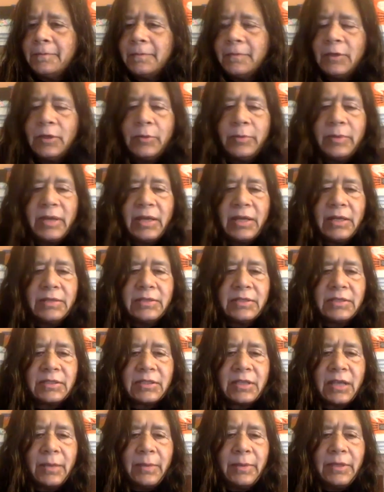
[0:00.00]
Nobody else has
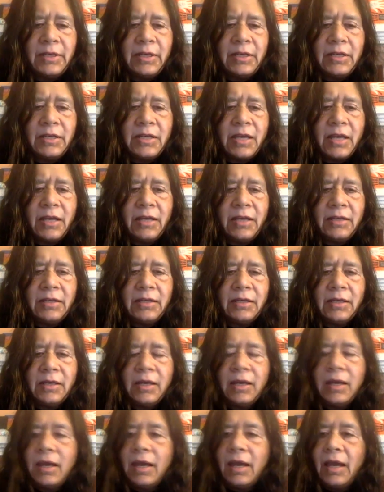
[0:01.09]
commented yet.
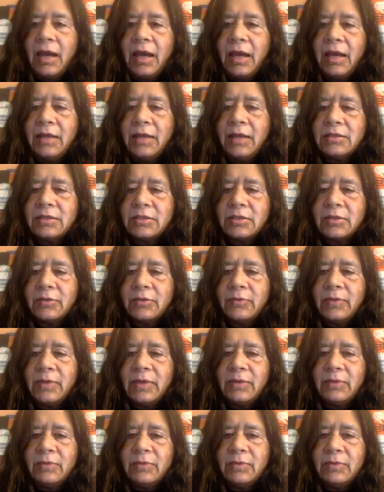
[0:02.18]
And so
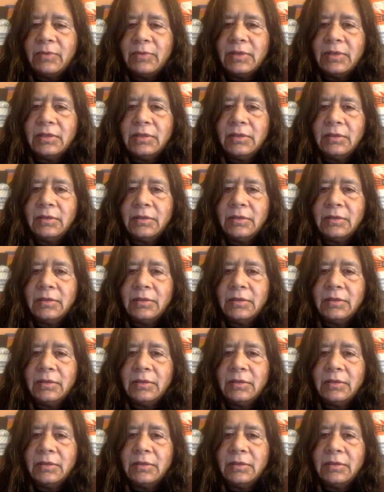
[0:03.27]
we will